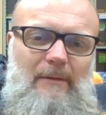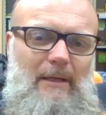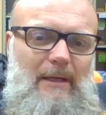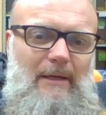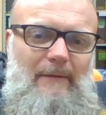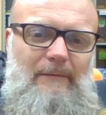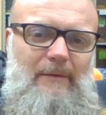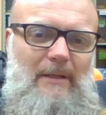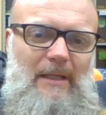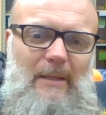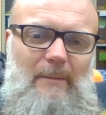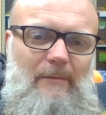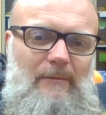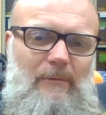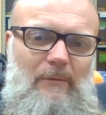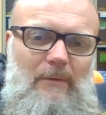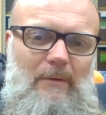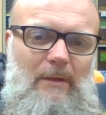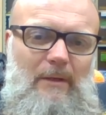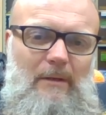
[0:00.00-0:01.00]
like I've done that
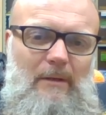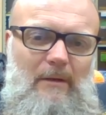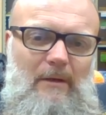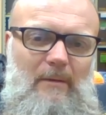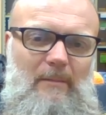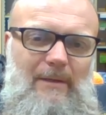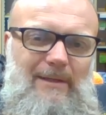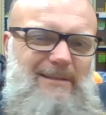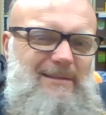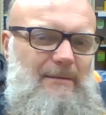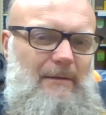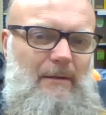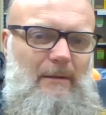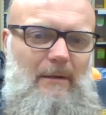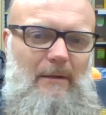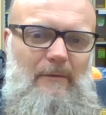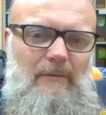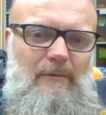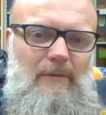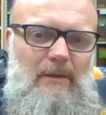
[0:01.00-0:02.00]
before in a car, but it's still a
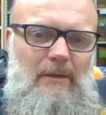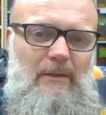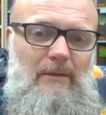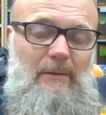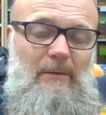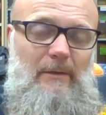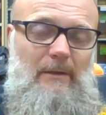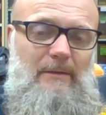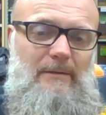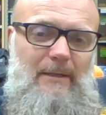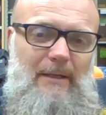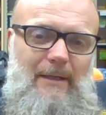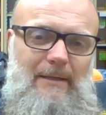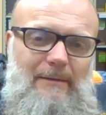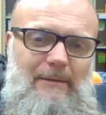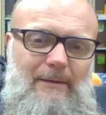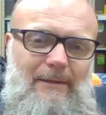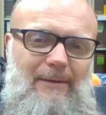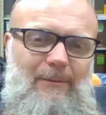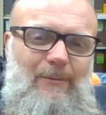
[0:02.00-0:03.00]
lot of fun doing it
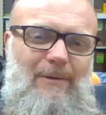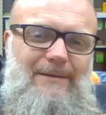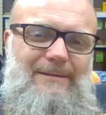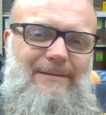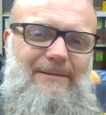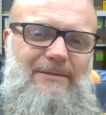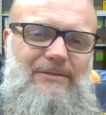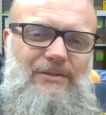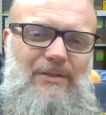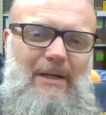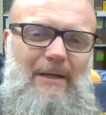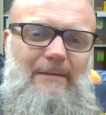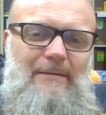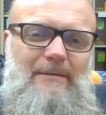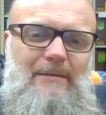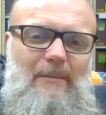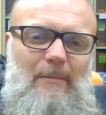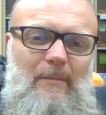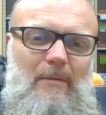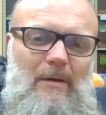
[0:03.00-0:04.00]
because it wasn't
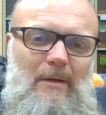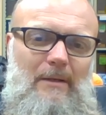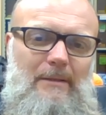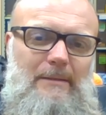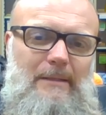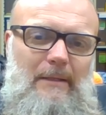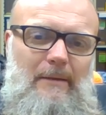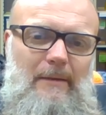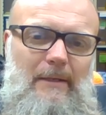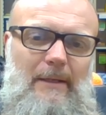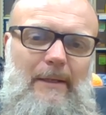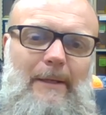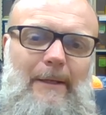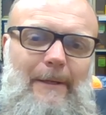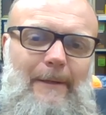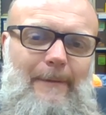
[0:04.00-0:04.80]
just the monetary.